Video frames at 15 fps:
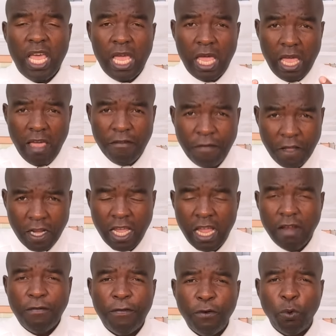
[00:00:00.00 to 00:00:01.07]
have an
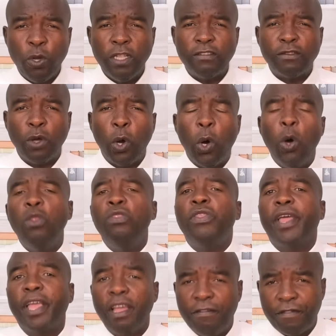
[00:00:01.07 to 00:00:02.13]
influence on
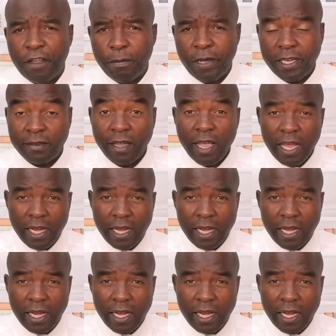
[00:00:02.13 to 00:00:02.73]
the government.